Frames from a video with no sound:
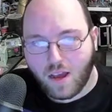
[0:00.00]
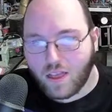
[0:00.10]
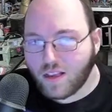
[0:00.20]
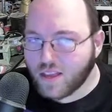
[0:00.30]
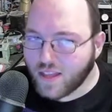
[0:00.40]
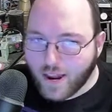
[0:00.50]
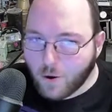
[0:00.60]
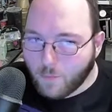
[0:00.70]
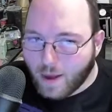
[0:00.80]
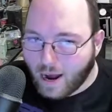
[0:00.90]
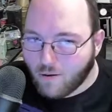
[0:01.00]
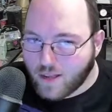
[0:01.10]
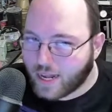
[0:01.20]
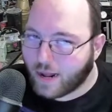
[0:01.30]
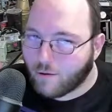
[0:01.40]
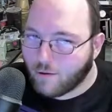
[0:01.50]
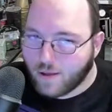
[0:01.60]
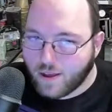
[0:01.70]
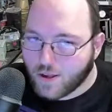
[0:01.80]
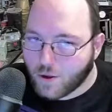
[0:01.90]
The standard powers in
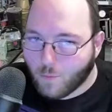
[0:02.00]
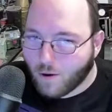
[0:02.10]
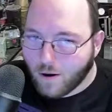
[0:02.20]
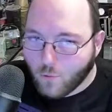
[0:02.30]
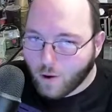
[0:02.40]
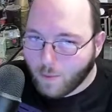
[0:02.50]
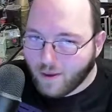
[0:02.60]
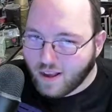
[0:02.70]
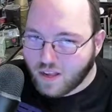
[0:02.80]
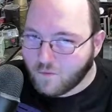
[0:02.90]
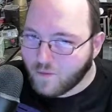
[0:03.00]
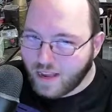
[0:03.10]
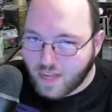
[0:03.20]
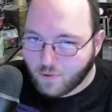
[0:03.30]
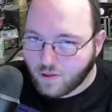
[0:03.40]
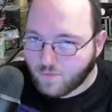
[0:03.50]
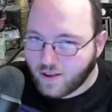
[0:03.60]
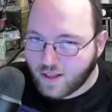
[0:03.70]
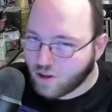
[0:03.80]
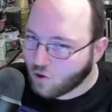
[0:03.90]
Heroclix are part of what makes it feasible to
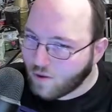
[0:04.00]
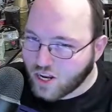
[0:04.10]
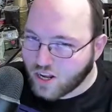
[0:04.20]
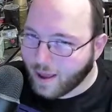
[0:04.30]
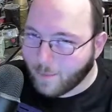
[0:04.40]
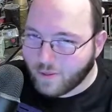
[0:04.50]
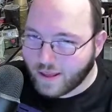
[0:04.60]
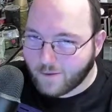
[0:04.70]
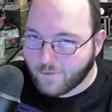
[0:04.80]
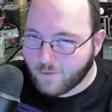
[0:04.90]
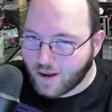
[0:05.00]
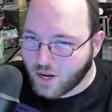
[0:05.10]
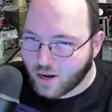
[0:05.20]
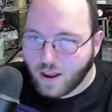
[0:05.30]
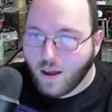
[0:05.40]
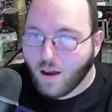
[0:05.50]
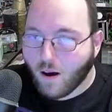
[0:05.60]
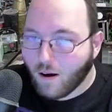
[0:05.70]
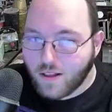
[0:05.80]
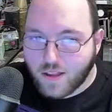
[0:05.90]
fit so much gameplay information
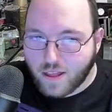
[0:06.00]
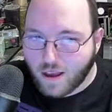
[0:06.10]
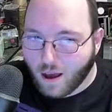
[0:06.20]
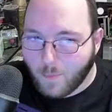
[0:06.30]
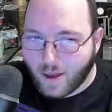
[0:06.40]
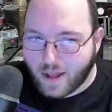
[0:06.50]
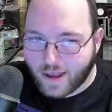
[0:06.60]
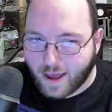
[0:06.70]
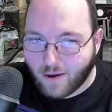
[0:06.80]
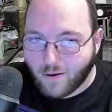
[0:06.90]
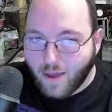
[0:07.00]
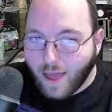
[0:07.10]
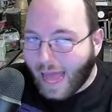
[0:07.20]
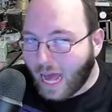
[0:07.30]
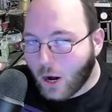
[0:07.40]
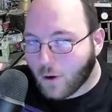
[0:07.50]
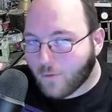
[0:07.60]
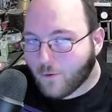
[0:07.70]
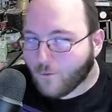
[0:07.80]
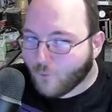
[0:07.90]
onto the combat dial.
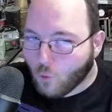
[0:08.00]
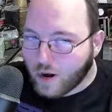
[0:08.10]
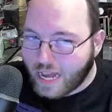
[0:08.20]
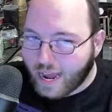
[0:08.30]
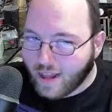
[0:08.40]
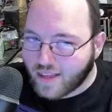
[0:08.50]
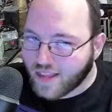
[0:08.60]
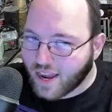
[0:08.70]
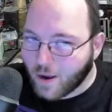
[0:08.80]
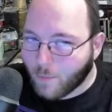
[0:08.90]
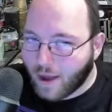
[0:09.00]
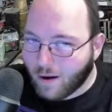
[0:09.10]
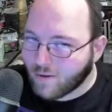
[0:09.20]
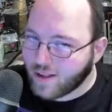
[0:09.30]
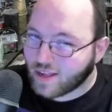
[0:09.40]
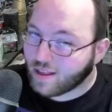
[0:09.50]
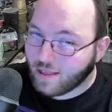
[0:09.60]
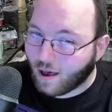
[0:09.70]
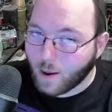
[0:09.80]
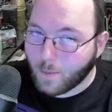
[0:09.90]
However, forty-eight standard powers is a
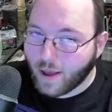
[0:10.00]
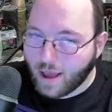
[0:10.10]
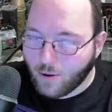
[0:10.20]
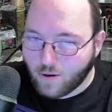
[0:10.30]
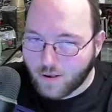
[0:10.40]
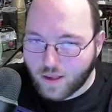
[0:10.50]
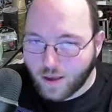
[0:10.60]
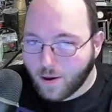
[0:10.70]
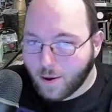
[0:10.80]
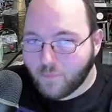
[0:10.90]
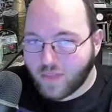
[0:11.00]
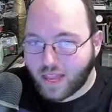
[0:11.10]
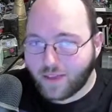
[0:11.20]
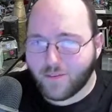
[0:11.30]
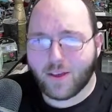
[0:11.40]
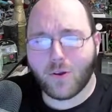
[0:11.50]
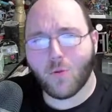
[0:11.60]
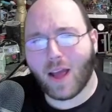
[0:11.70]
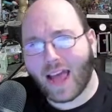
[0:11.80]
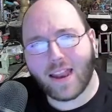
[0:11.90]
lot of powers. Even though you
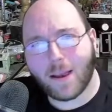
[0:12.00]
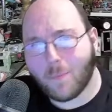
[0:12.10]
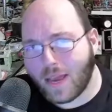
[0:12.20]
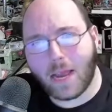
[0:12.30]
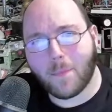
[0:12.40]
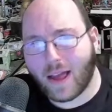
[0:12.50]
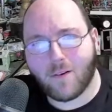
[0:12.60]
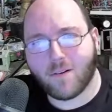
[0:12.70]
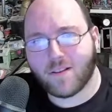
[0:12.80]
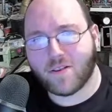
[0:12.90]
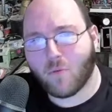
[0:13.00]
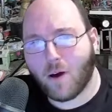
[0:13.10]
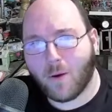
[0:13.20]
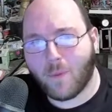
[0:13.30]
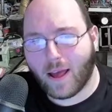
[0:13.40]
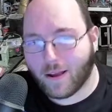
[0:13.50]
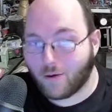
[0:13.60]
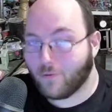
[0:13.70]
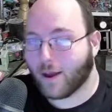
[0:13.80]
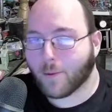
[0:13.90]
added pink powers a while back,
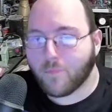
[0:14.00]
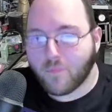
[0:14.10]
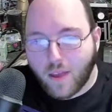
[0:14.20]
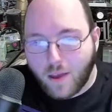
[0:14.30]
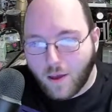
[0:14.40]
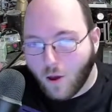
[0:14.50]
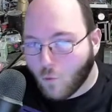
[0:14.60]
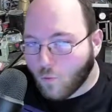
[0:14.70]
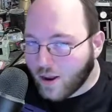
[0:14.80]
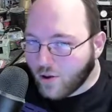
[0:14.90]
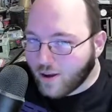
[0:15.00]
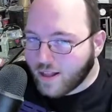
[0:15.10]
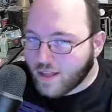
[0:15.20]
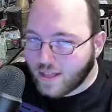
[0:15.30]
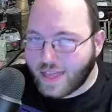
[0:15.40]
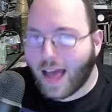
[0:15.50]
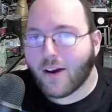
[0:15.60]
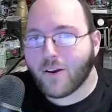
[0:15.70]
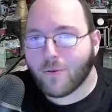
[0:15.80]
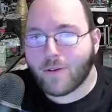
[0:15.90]
okay. When you can now
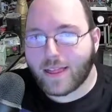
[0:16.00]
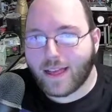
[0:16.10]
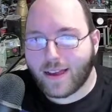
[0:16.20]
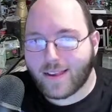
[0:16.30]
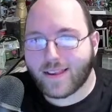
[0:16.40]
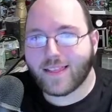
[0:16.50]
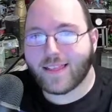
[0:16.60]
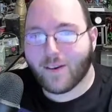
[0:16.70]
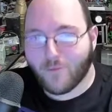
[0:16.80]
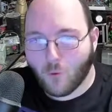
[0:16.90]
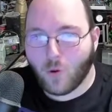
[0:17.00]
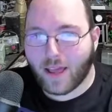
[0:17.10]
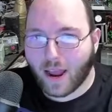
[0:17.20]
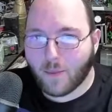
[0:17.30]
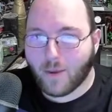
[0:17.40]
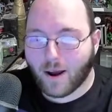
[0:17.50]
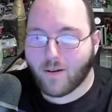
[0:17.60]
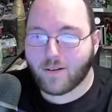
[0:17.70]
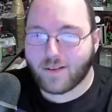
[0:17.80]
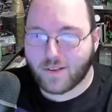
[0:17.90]
you're realizing that forty-eight
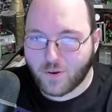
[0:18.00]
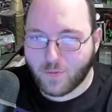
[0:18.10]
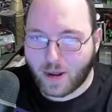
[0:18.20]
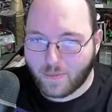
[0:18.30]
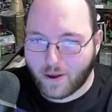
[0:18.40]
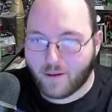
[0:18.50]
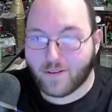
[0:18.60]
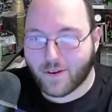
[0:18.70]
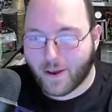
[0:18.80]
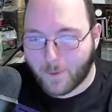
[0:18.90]
powers is too many powers, okay.